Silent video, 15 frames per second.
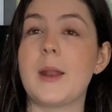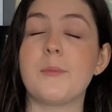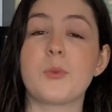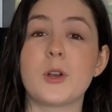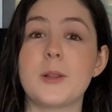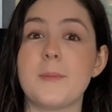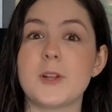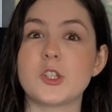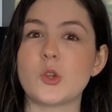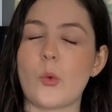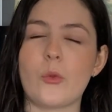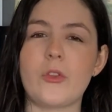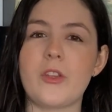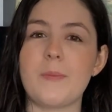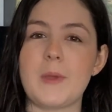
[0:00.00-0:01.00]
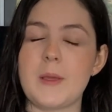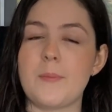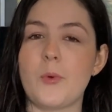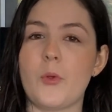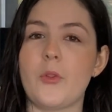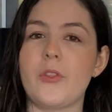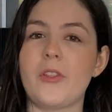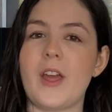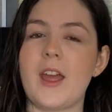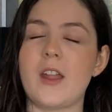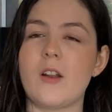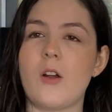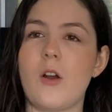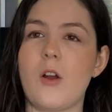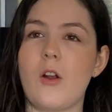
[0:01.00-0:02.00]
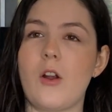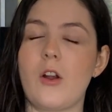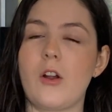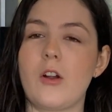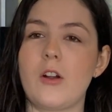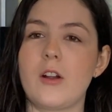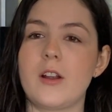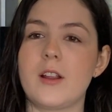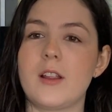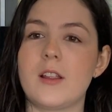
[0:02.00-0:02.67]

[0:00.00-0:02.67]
pretty much only people that are